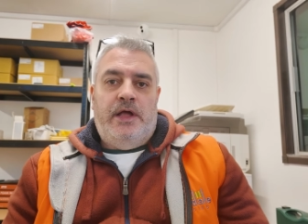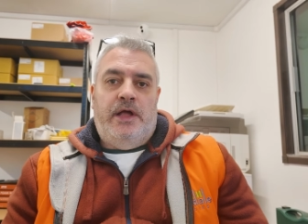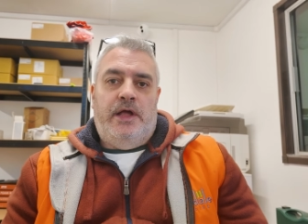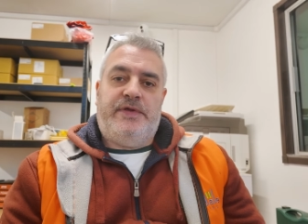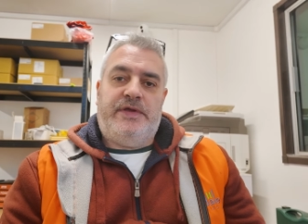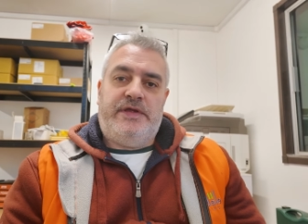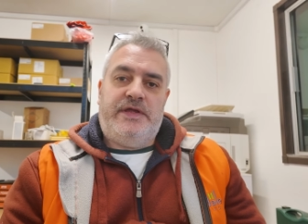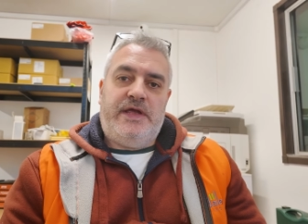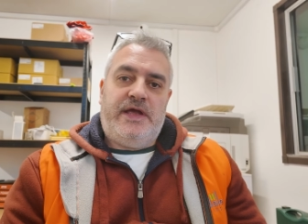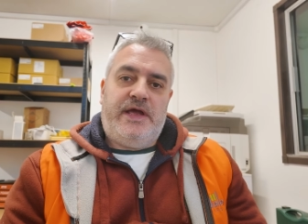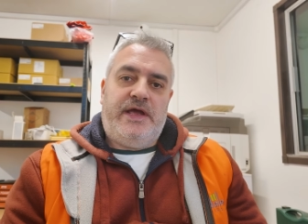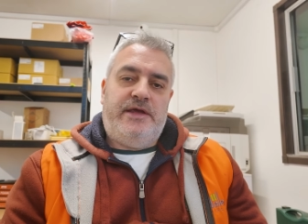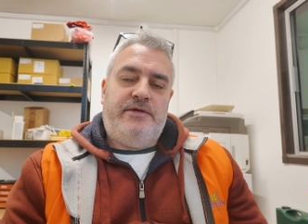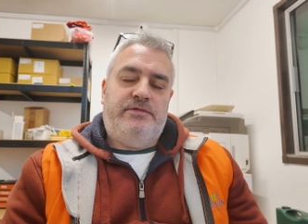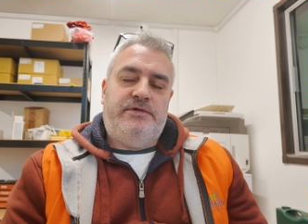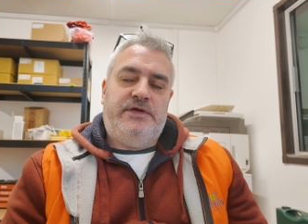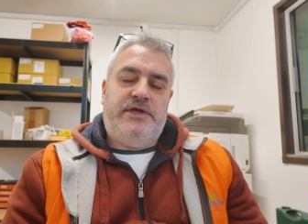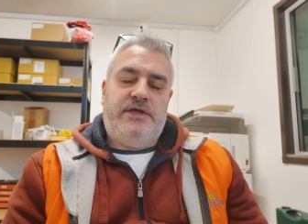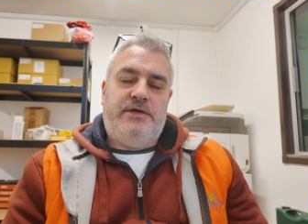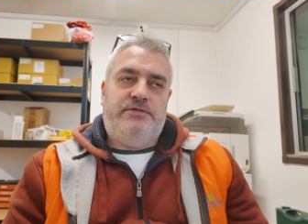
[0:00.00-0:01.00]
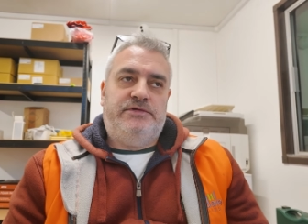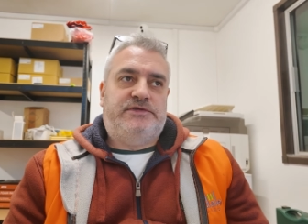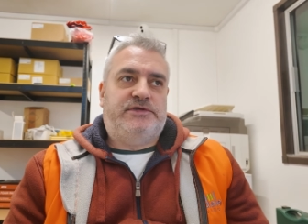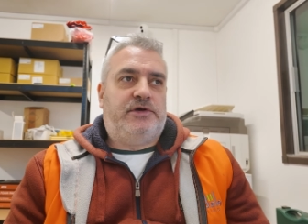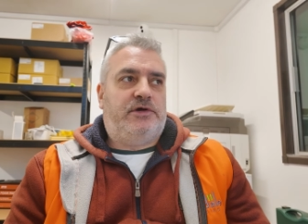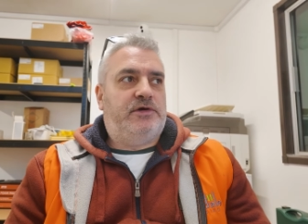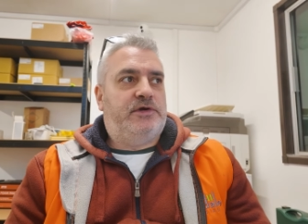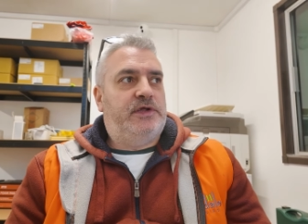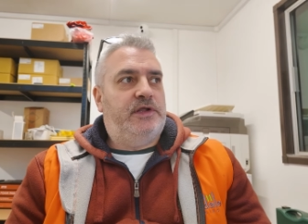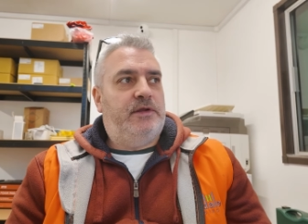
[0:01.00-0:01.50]
But yeah, he were, he were
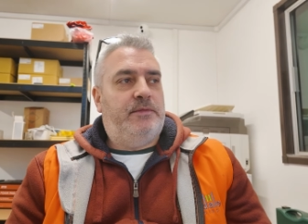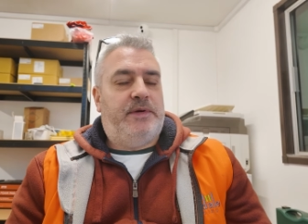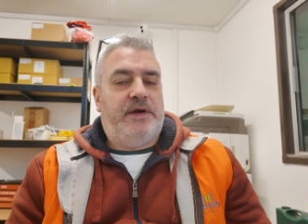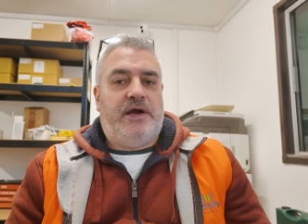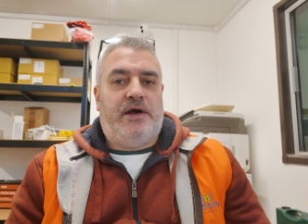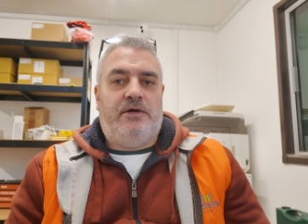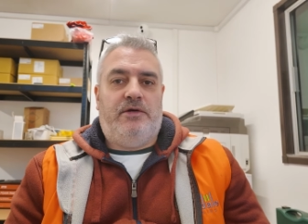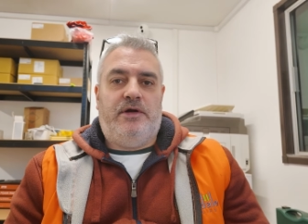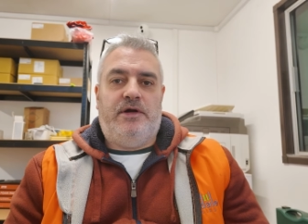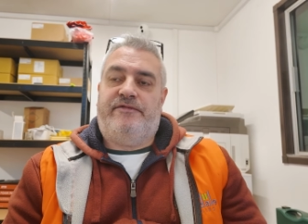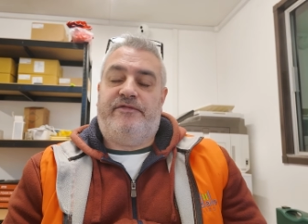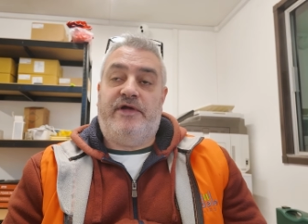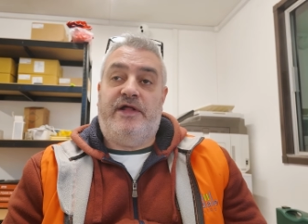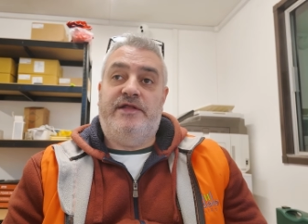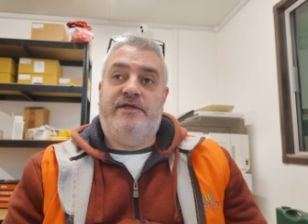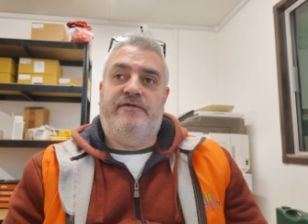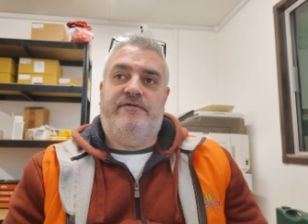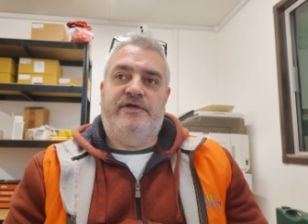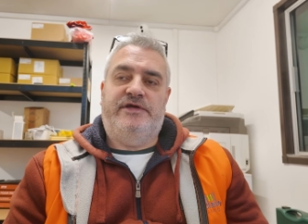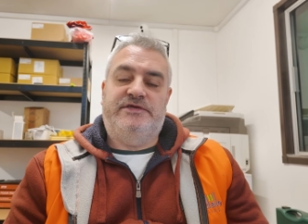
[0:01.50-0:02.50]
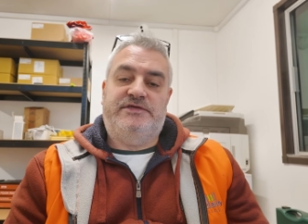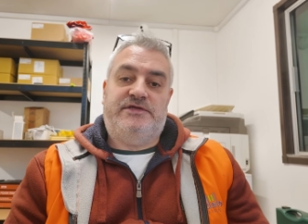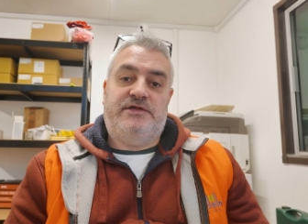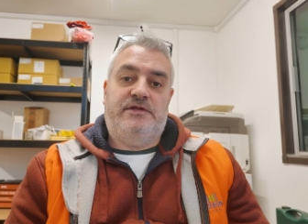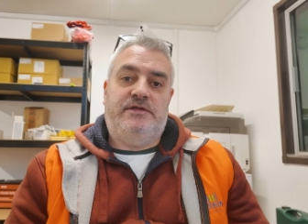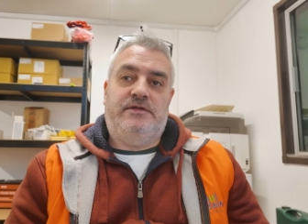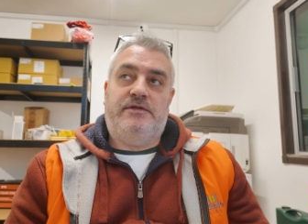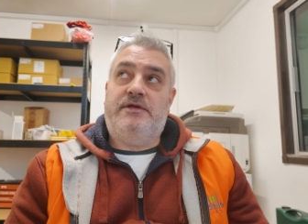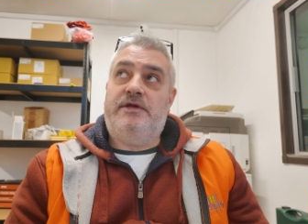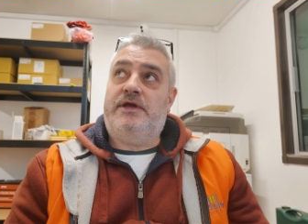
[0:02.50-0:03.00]
talking about a friend of his,
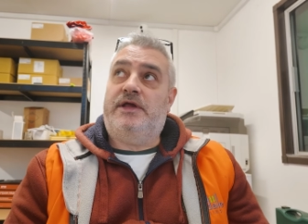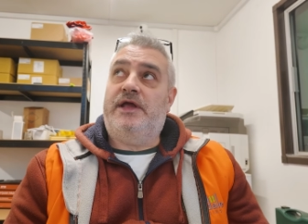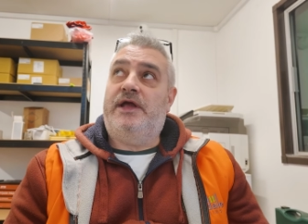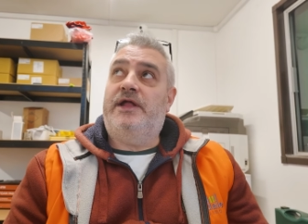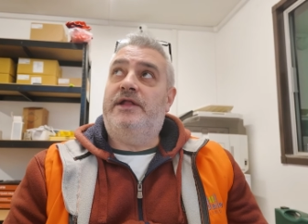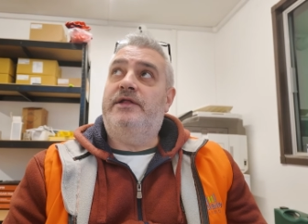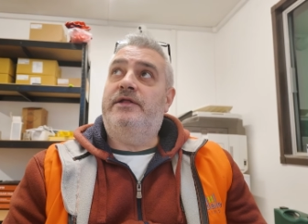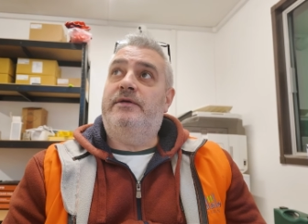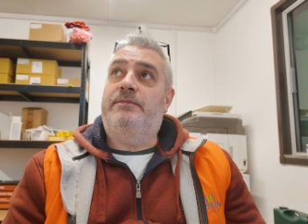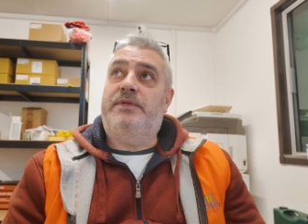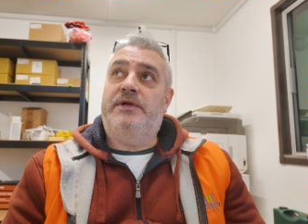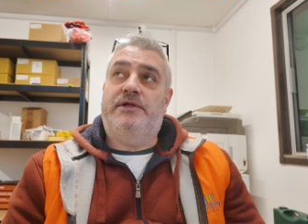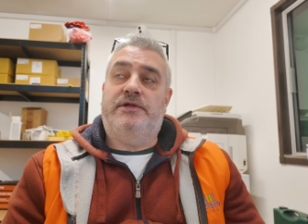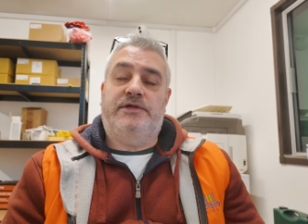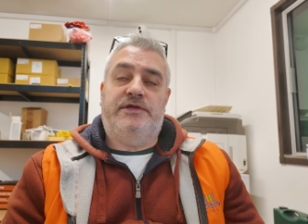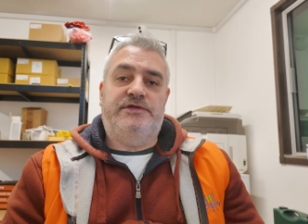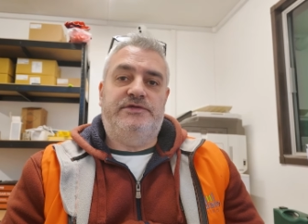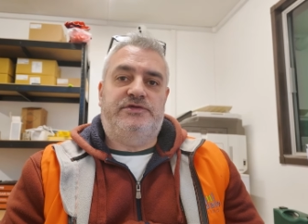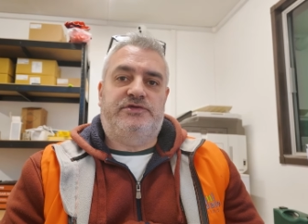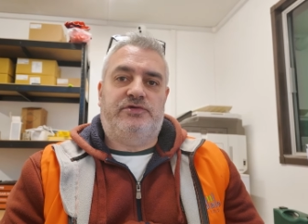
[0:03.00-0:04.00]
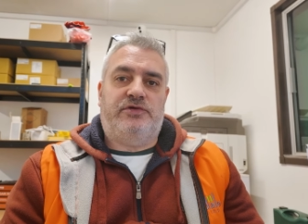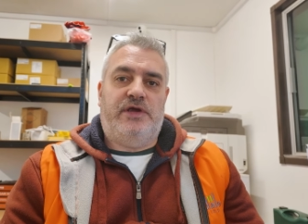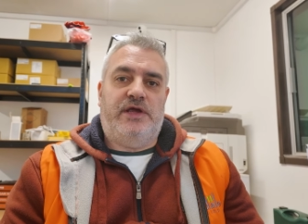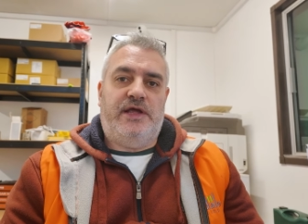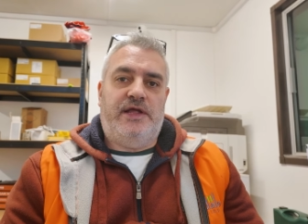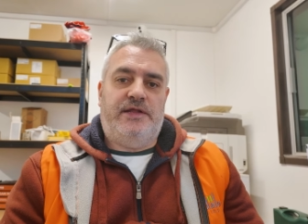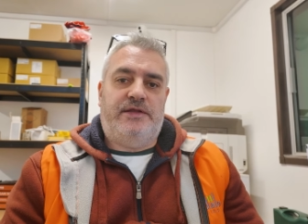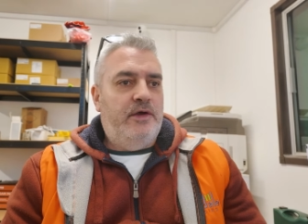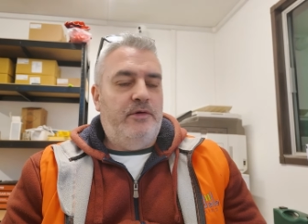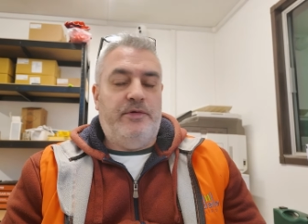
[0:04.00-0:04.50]
and again, the building
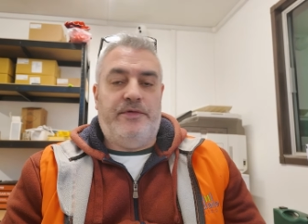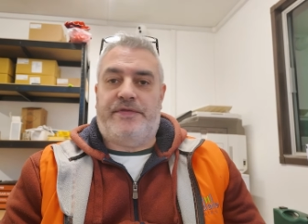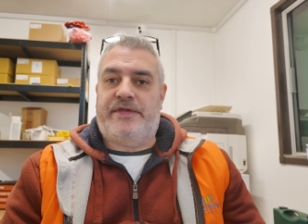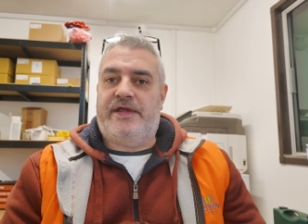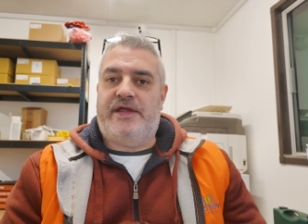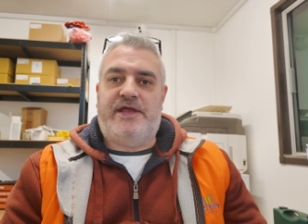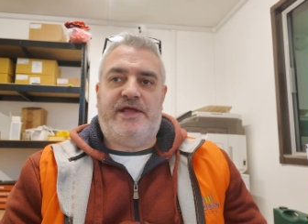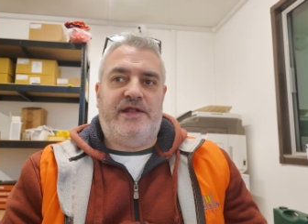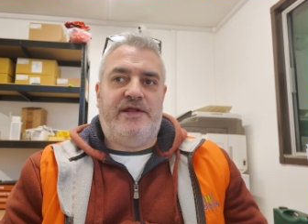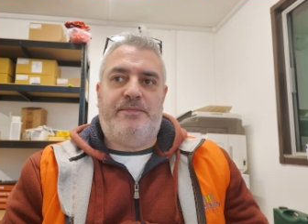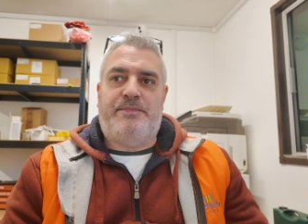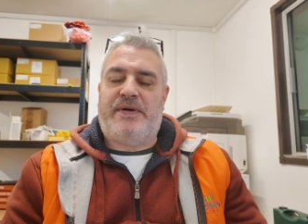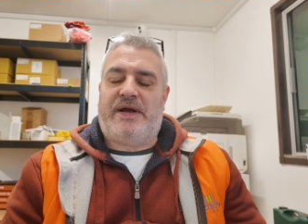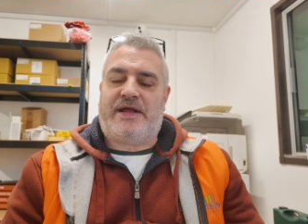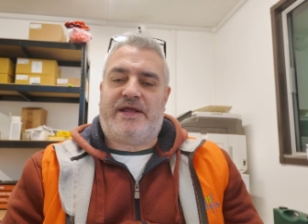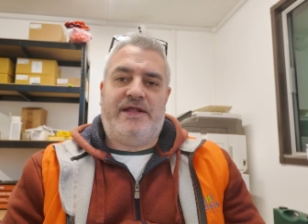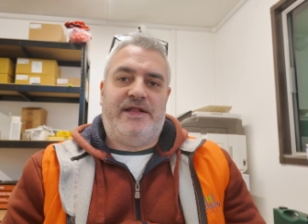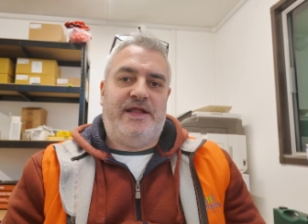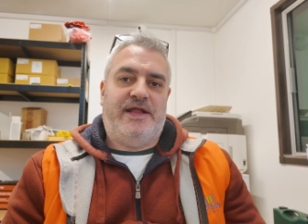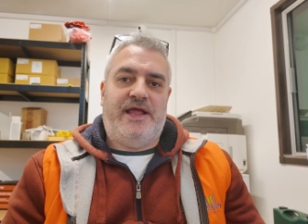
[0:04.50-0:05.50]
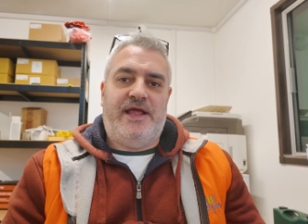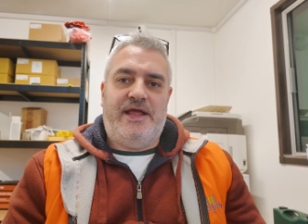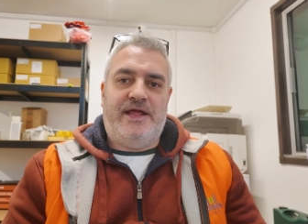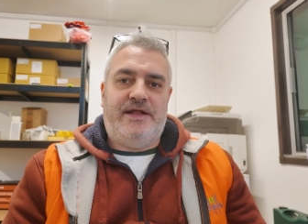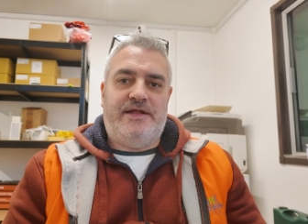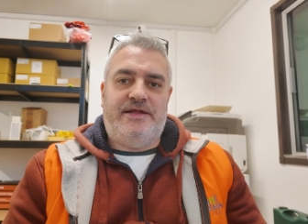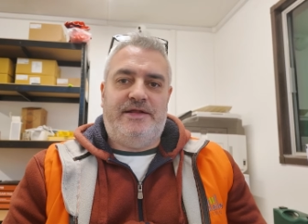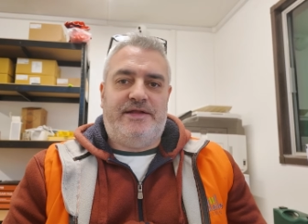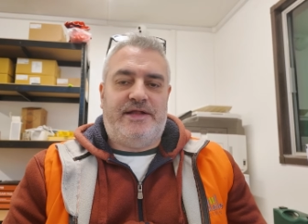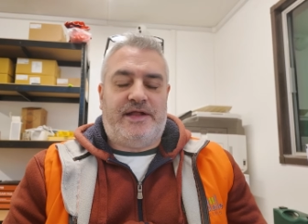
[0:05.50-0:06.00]
trade, were thinking of packing it
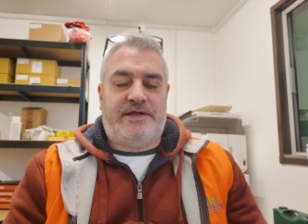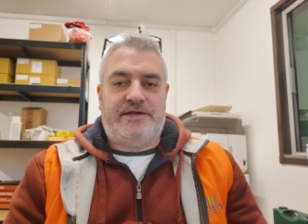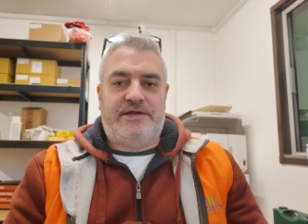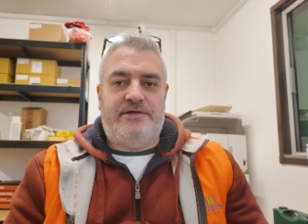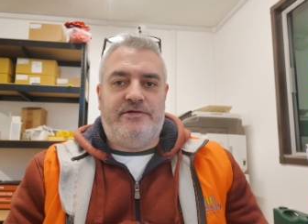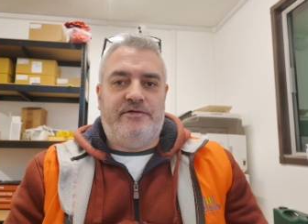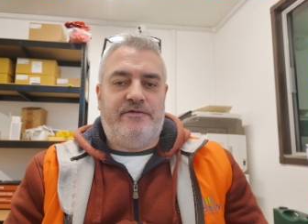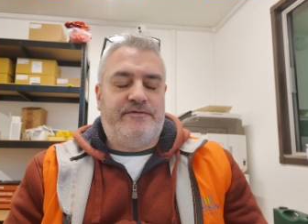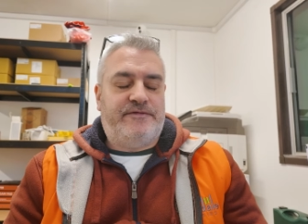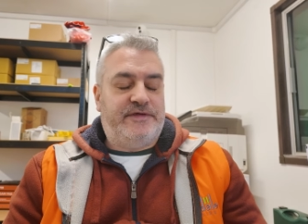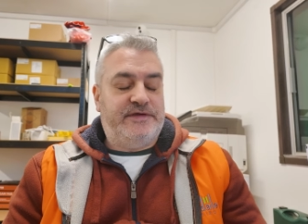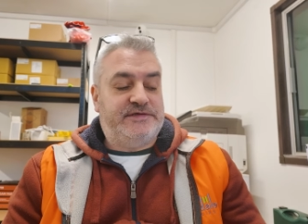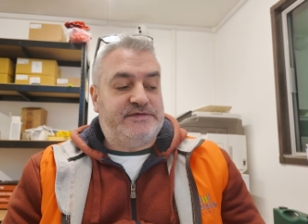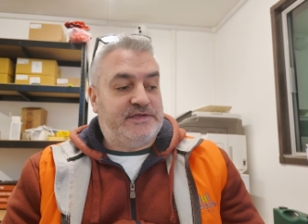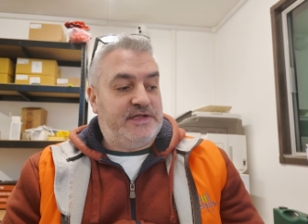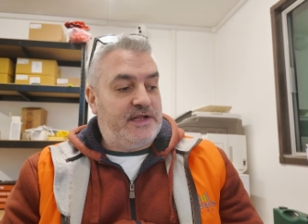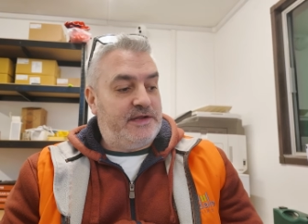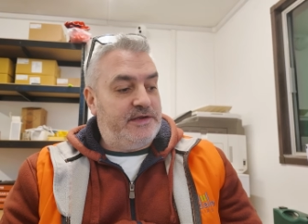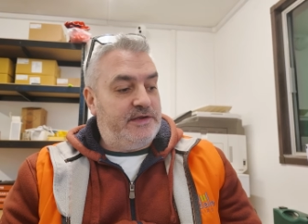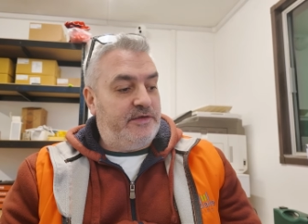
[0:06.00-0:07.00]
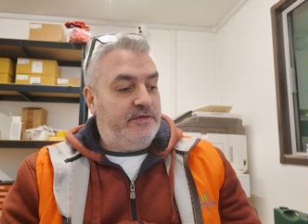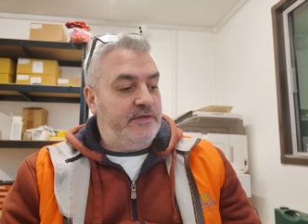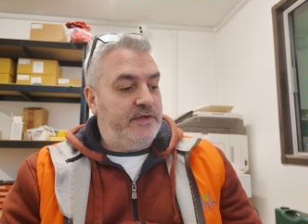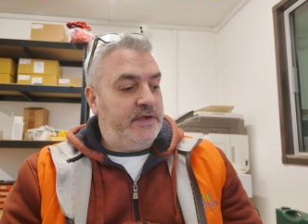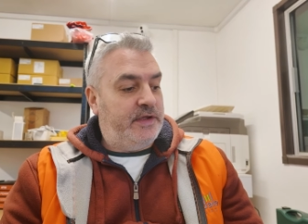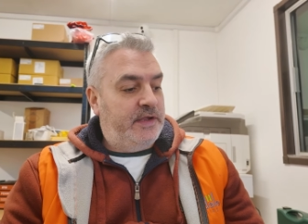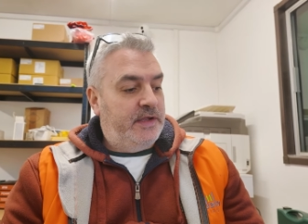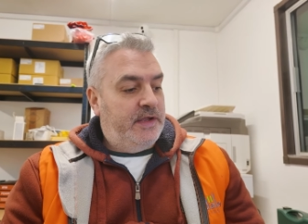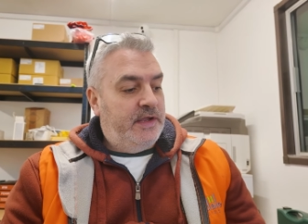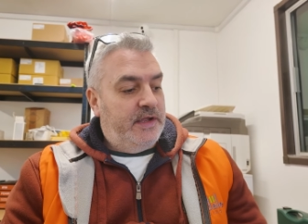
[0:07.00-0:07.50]
in, he'd had enough, this, that, and the other.